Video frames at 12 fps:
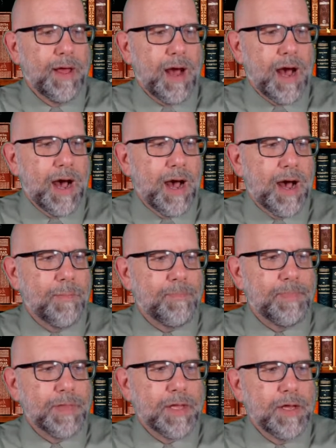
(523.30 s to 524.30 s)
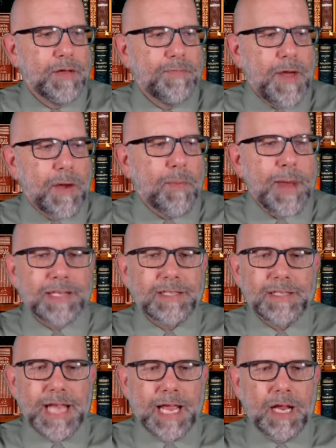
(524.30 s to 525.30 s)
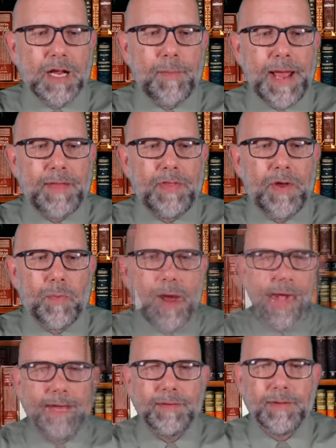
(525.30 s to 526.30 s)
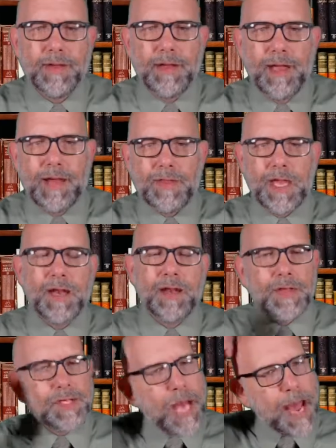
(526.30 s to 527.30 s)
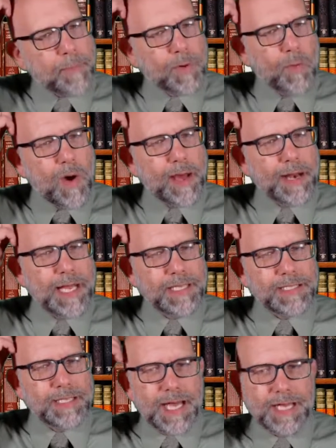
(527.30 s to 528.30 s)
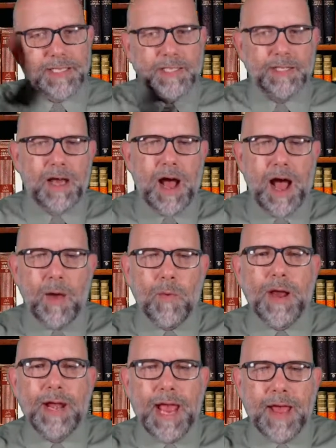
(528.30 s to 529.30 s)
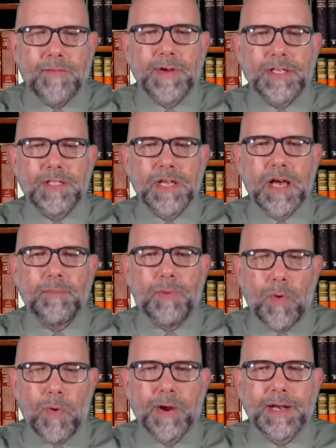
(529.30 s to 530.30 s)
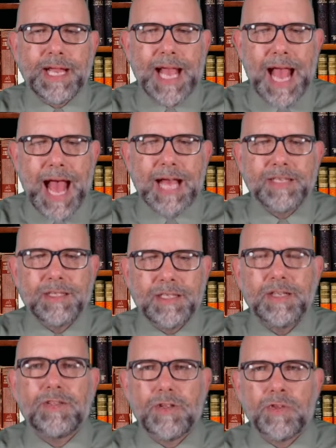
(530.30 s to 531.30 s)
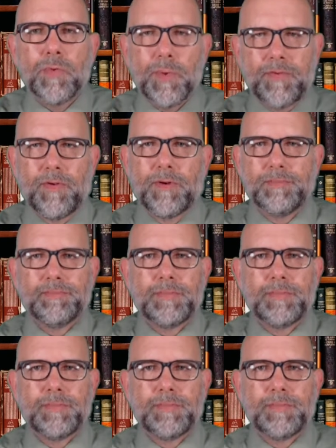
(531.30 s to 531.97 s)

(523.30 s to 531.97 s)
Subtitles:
Pharaoh makes a second command, though, right? At the end of the chapter 1, he says, I want every son born cast into the river.